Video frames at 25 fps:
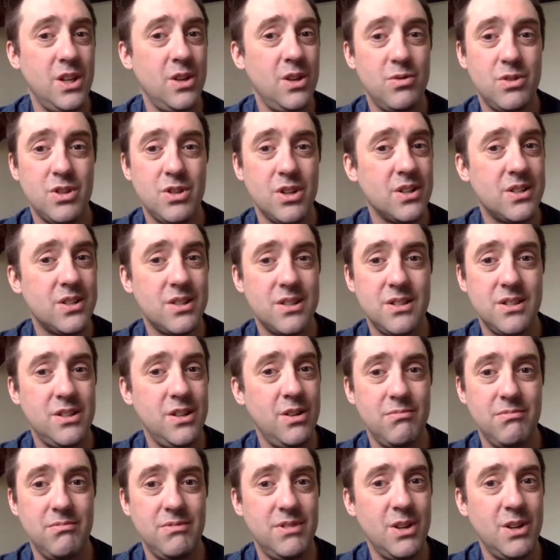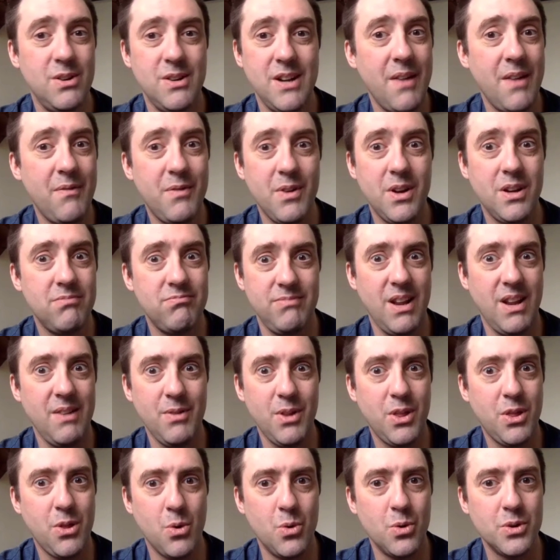that you
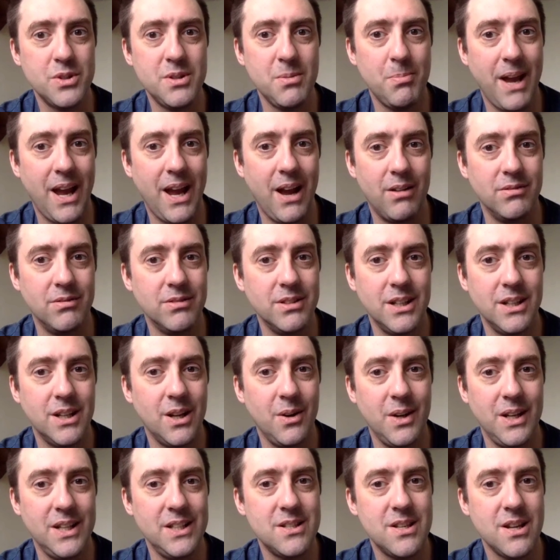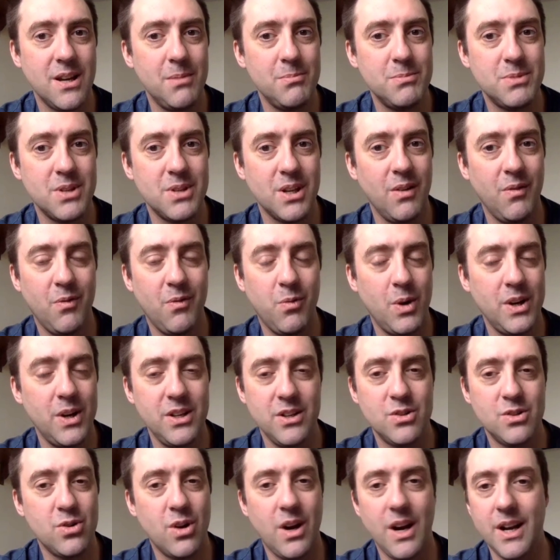never thought about, in terms
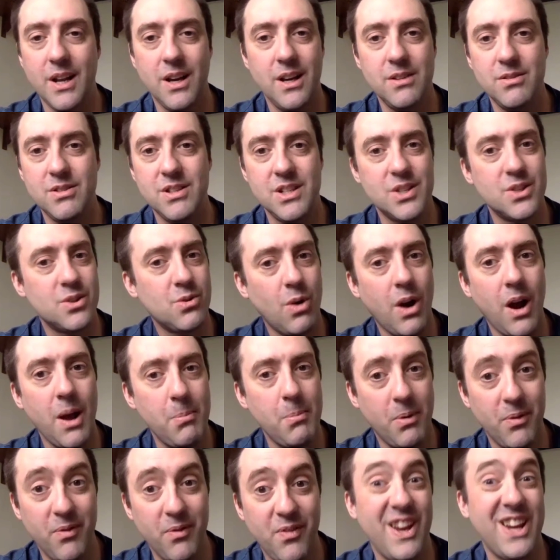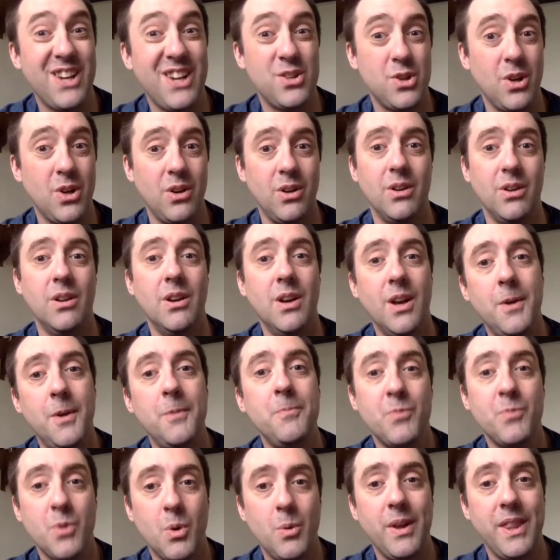of when you're trying to describe a fiction
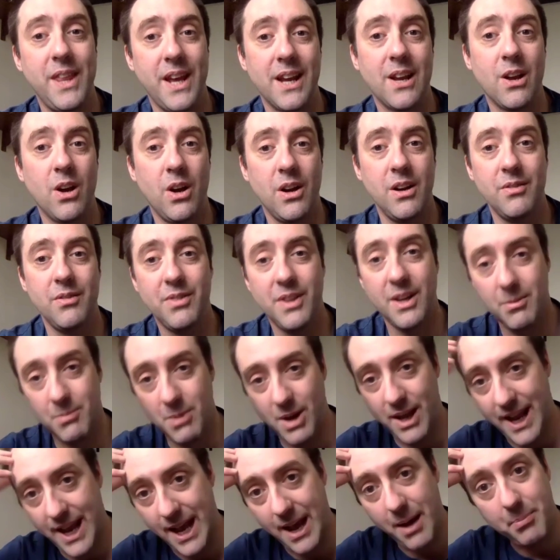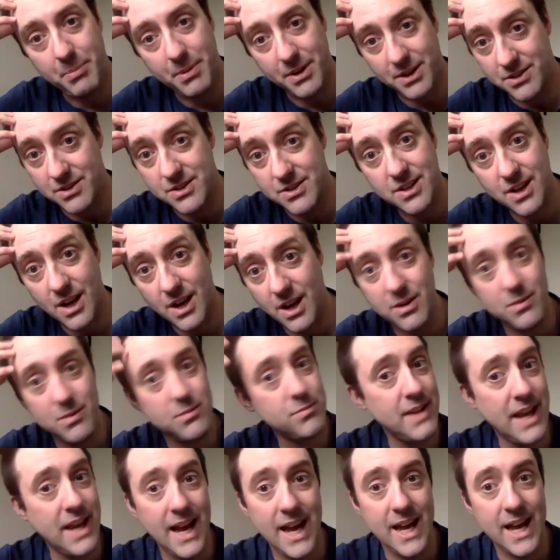where that kind of thing might happen.
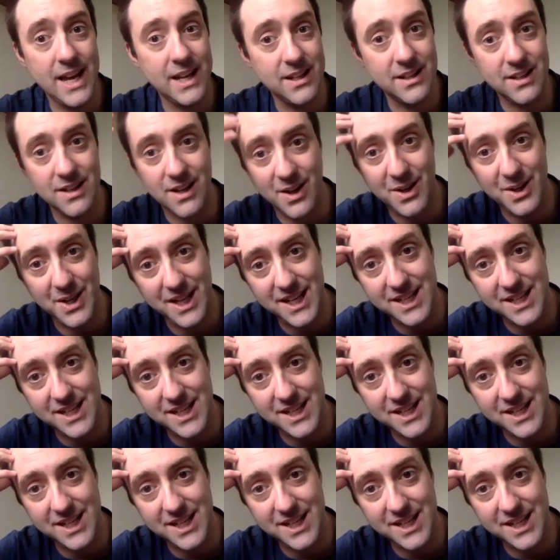So yeah,